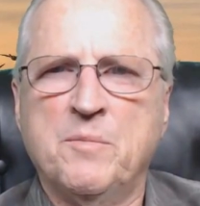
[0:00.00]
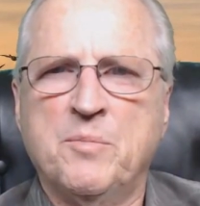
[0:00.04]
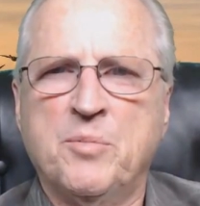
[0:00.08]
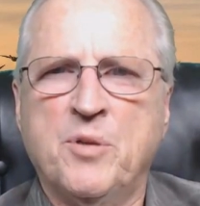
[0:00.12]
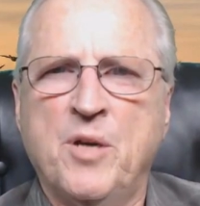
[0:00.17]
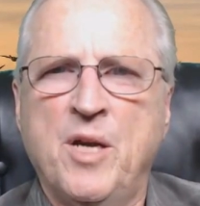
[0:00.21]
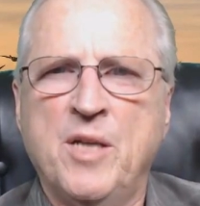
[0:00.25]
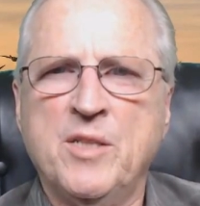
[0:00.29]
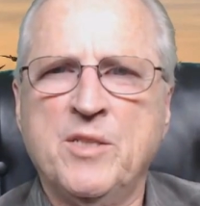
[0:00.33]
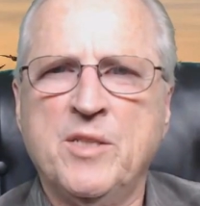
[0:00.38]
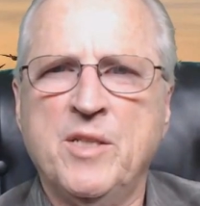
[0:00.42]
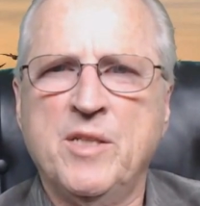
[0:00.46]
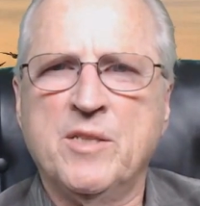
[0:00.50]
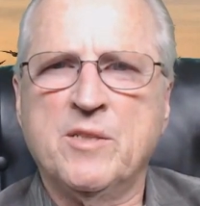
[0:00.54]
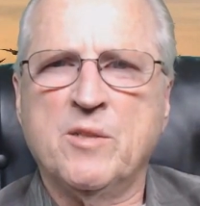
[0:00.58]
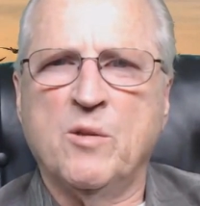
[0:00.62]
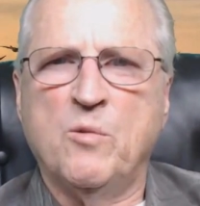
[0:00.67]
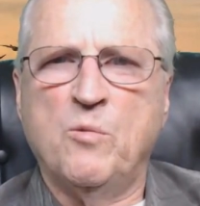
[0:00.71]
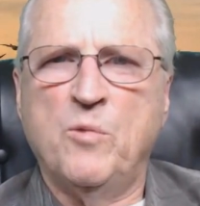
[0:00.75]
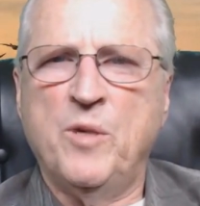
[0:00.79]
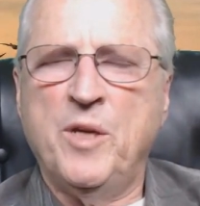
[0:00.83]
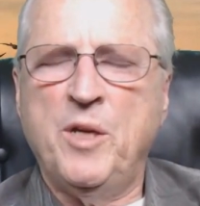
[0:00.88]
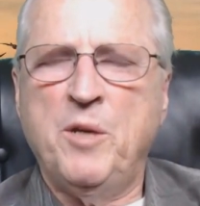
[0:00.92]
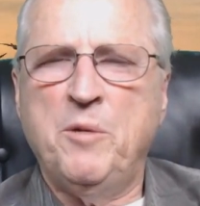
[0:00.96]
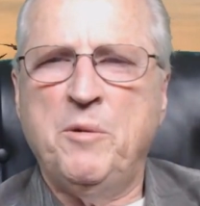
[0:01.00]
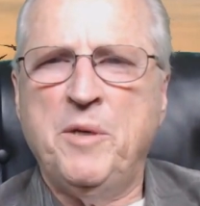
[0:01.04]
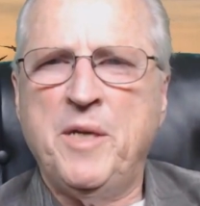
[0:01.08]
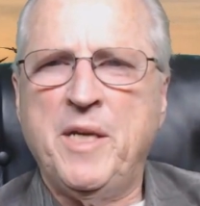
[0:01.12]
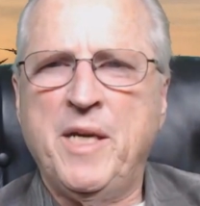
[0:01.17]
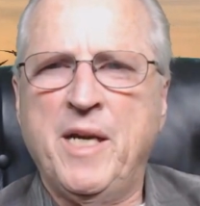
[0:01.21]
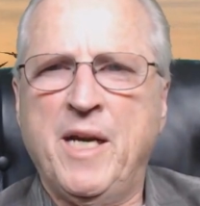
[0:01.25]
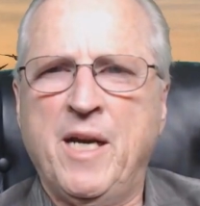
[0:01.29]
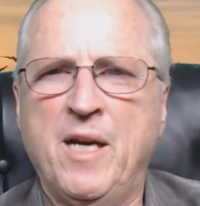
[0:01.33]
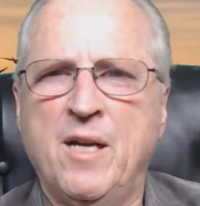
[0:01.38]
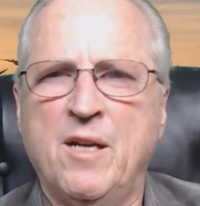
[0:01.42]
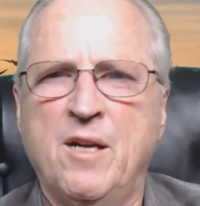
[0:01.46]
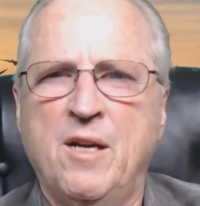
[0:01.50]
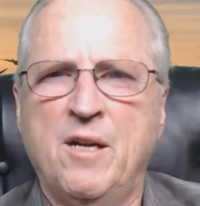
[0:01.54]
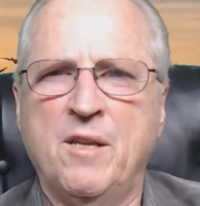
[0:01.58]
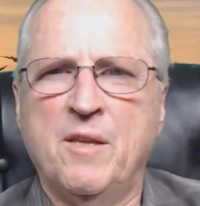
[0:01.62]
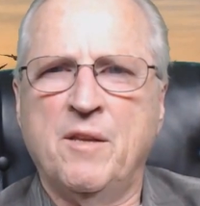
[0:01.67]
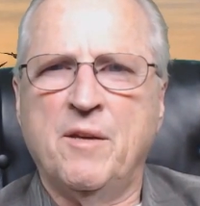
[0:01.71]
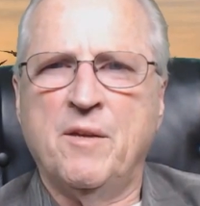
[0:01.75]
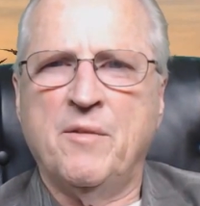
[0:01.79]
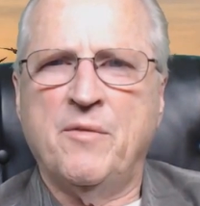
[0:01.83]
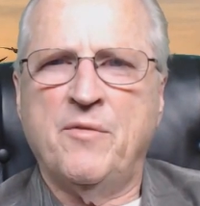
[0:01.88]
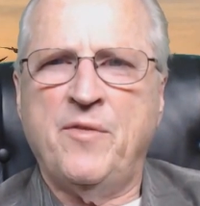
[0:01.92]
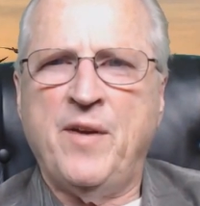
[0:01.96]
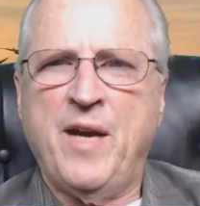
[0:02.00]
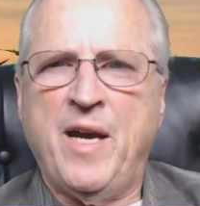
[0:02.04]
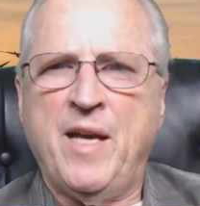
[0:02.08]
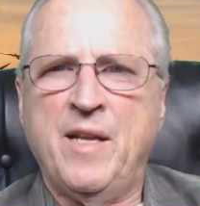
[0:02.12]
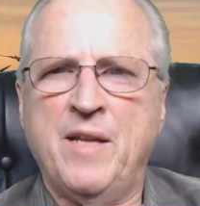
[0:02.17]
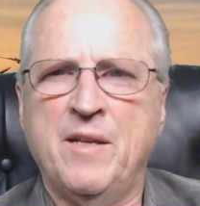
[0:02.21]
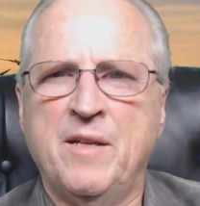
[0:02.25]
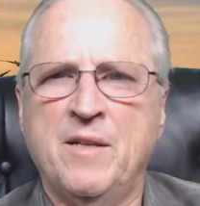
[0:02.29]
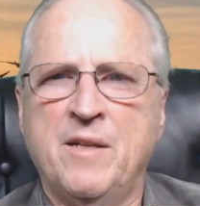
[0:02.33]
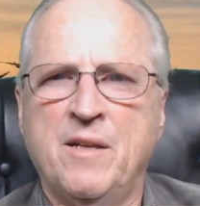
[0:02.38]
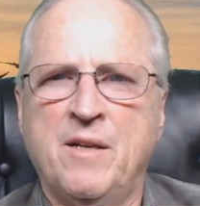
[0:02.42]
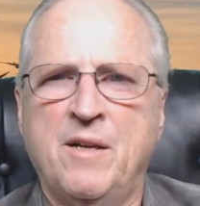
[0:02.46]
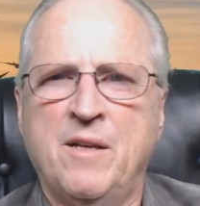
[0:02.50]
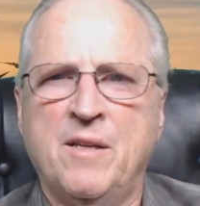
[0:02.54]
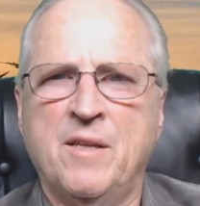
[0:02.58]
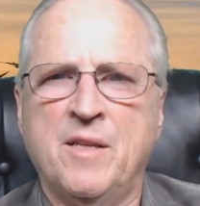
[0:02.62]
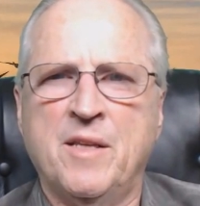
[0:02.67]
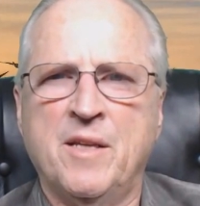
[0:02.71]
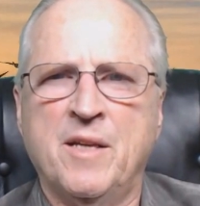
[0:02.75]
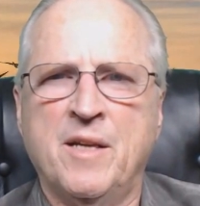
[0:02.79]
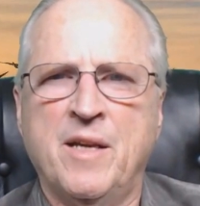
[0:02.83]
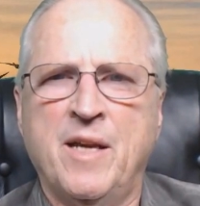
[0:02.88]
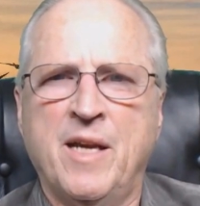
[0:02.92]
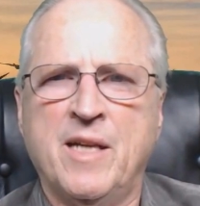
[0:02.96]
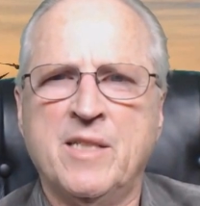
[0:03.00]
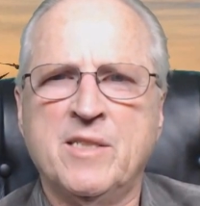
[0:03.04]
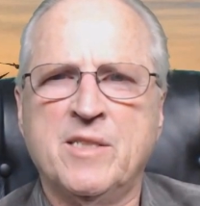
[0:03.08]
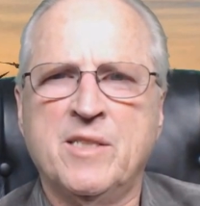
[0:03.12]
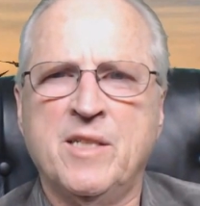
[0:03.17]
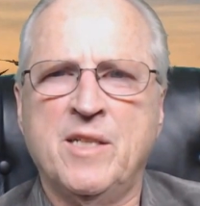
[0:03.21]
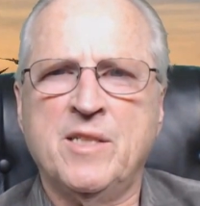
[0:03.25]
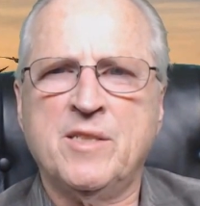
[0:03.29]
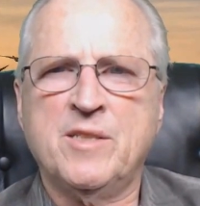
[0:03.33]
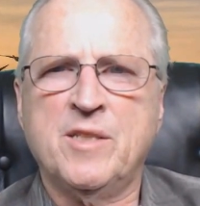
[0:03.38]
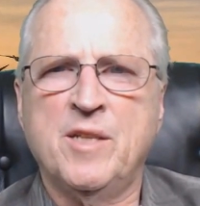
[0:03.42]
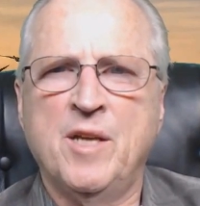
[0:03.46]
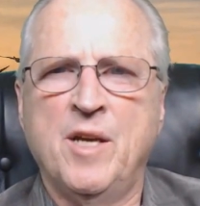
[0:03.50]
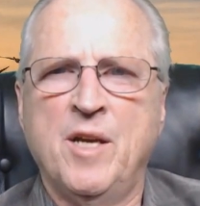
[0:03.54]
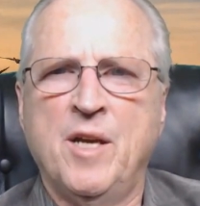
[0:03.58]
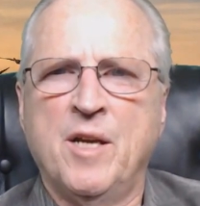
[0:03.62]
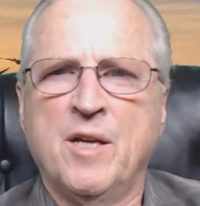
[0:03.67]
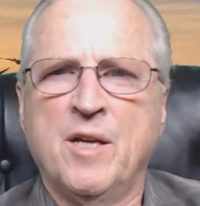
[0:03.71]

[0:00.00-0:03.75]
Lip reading: process of winnowing out all the fat and all the excess